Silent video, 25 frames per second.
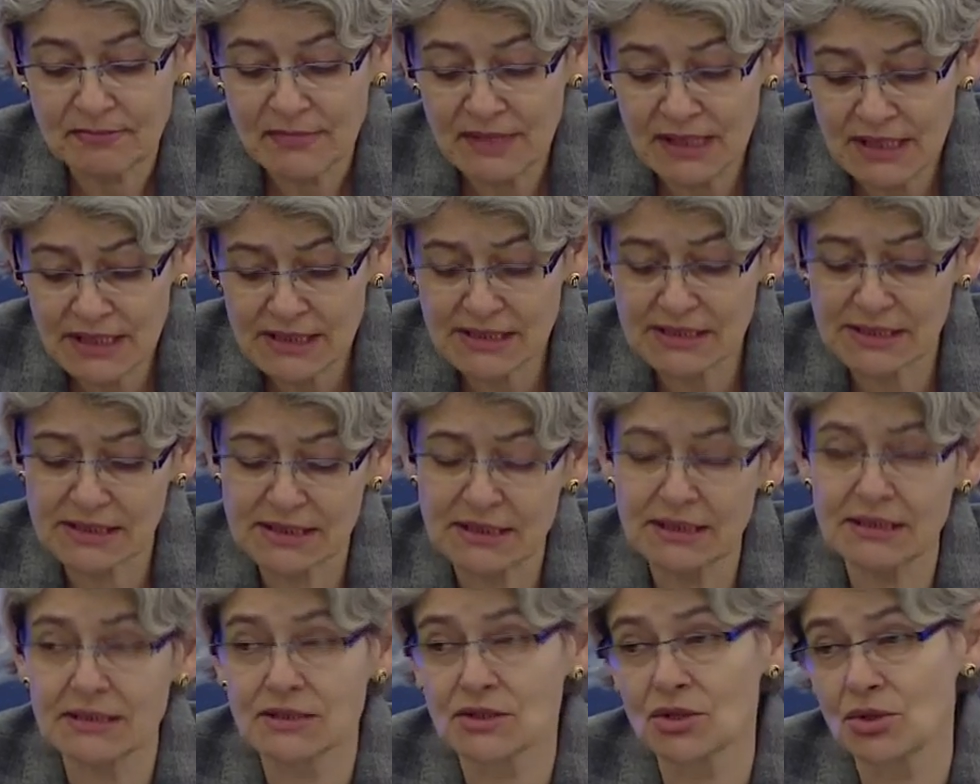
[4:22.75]
This
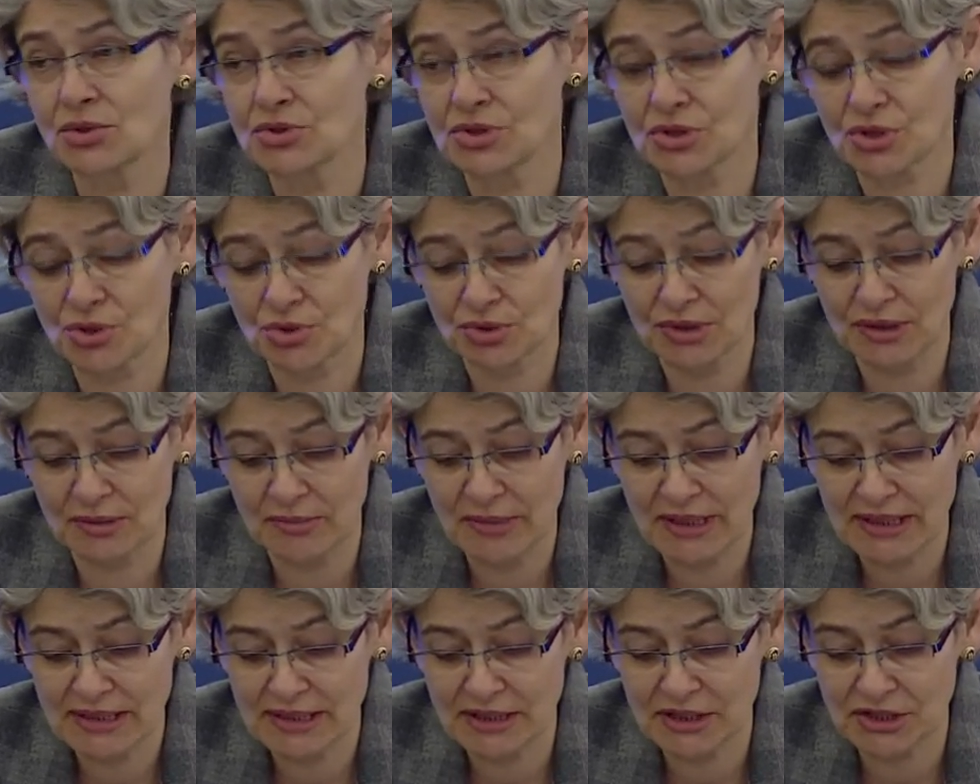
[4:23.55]
is also the
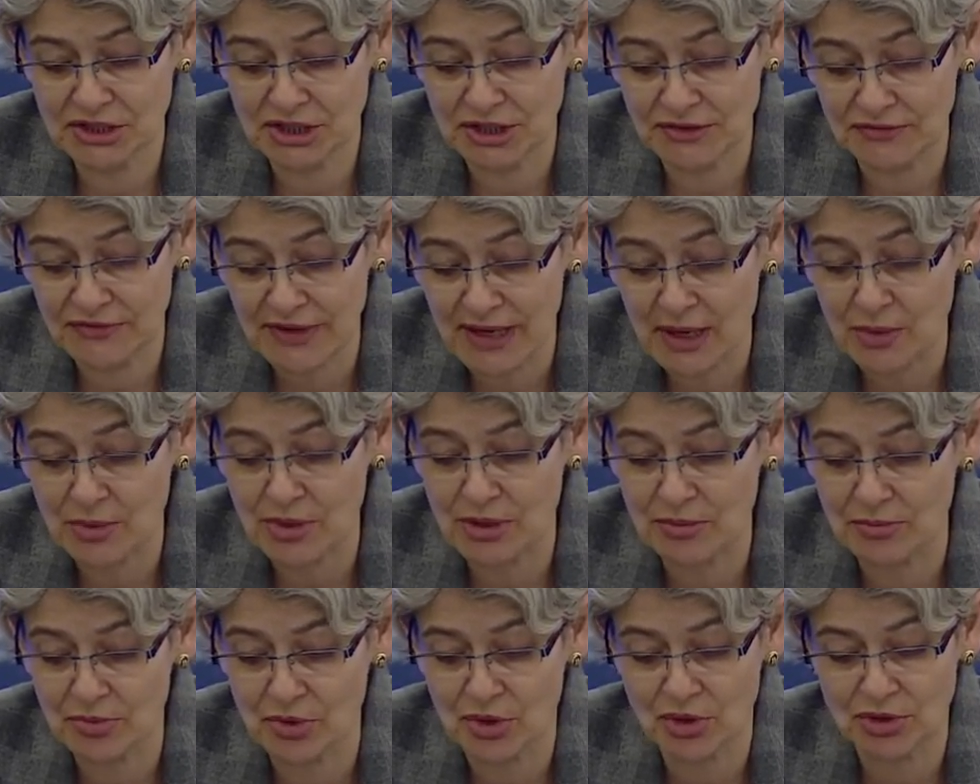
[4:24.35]
message of
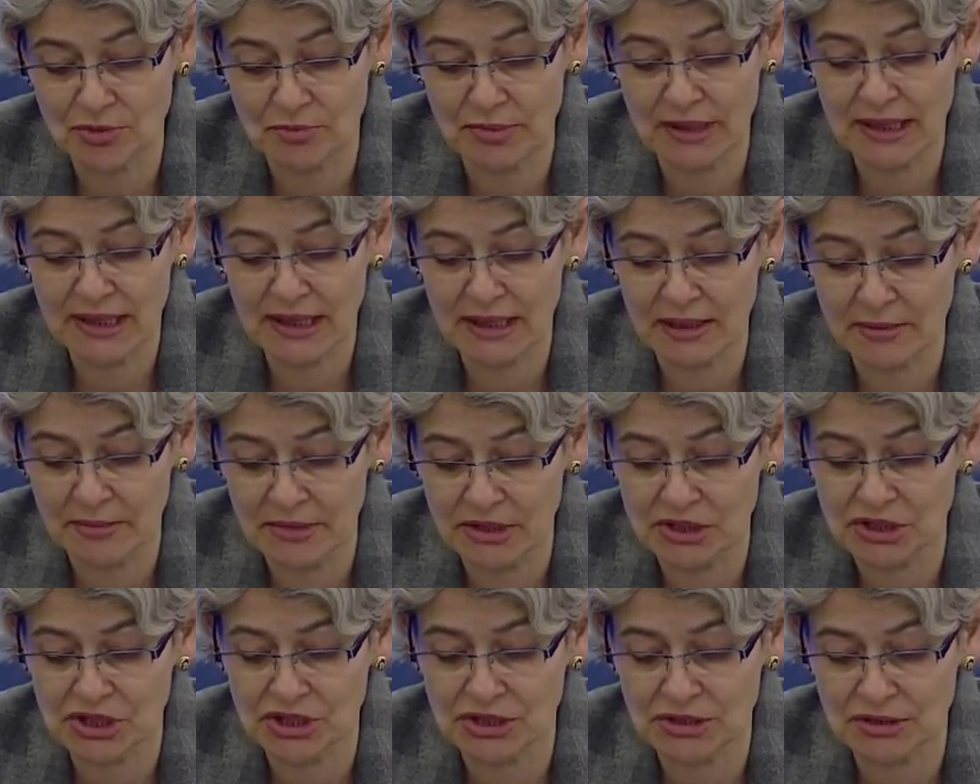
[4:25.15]
our Broadband
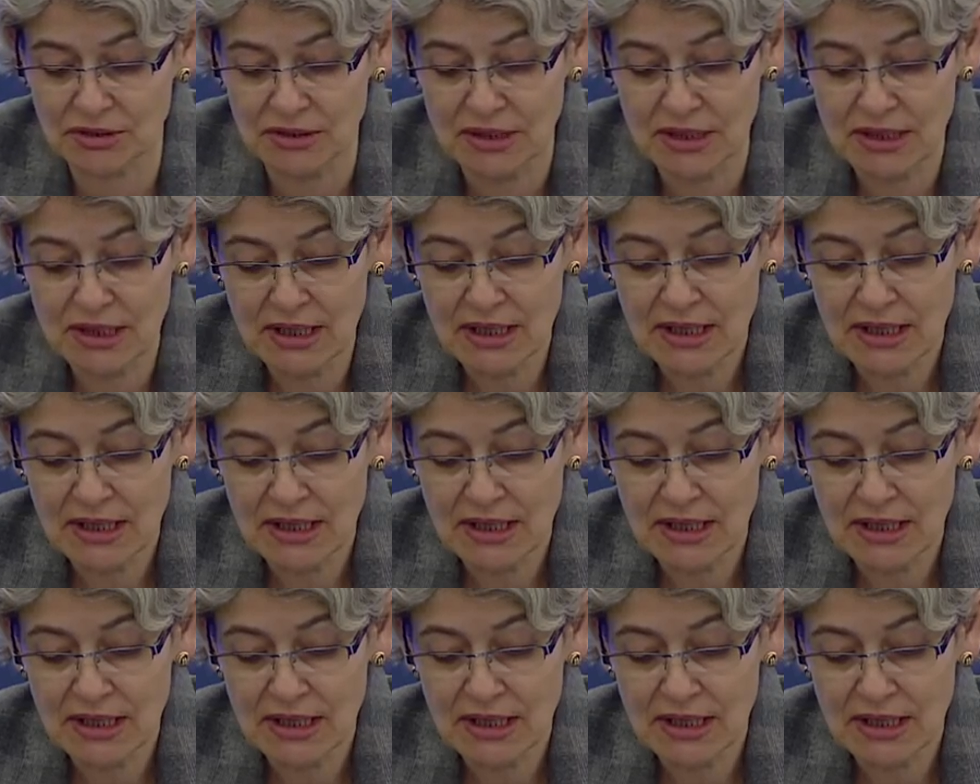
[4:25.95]
Commission